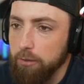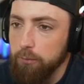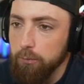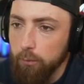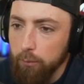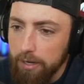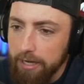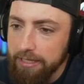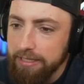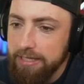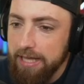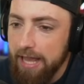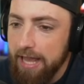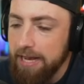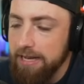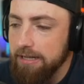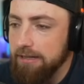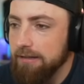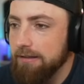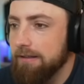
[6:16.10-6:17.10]
We win
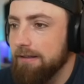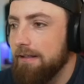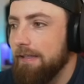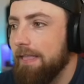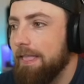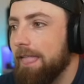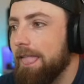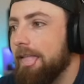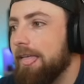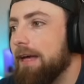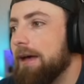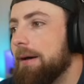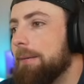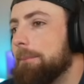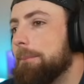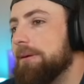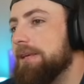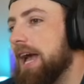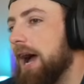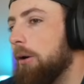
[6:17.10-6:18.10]
again.
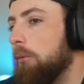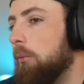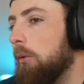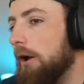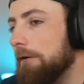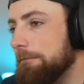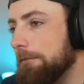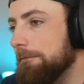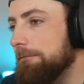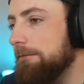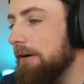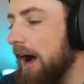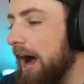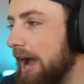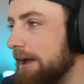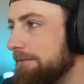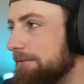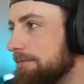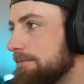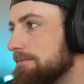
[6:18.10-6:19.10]
But, yeah, one for
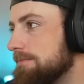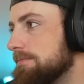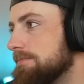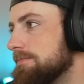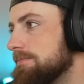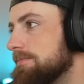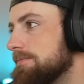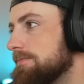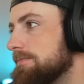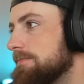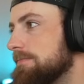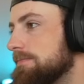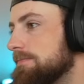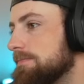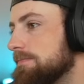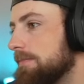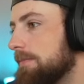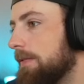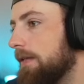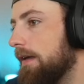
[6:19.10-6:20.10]
five.
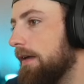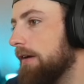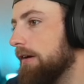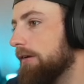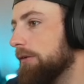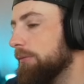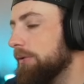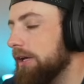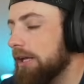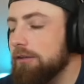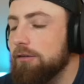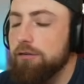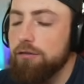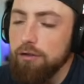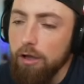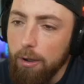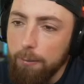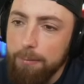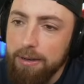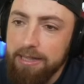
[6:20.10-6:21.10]
We had
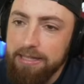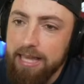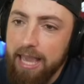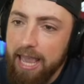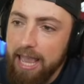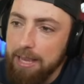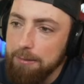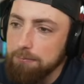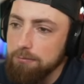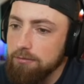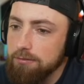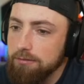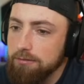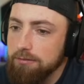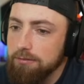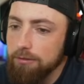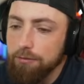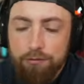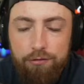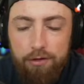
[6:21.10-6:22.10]
so many games,
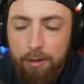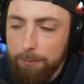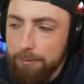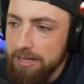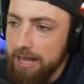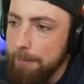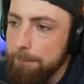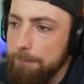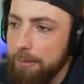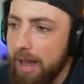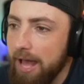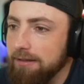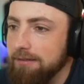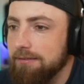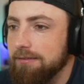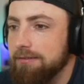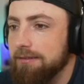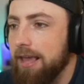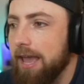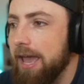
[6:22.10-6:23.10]
or so many at-bats
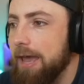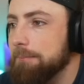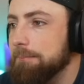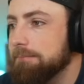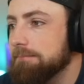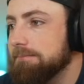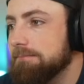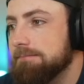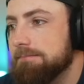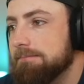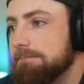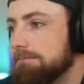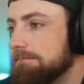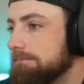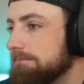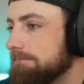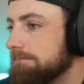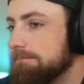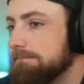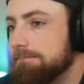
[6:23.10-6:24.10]
this game.
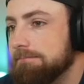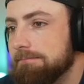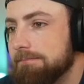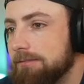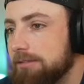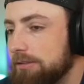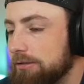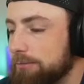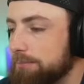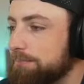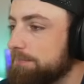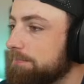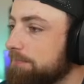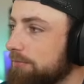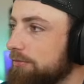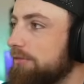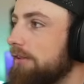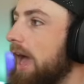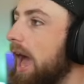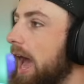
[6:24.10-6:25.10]
Just
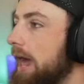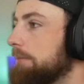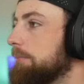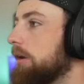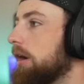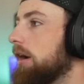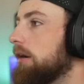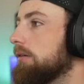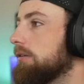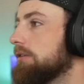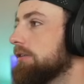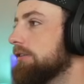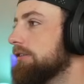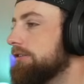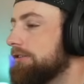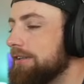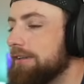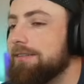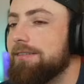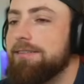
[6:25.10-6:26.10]
sad, bro.
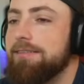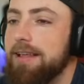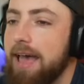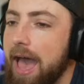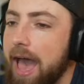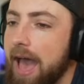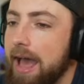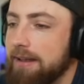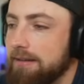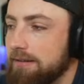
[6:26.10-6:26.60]
Just sad.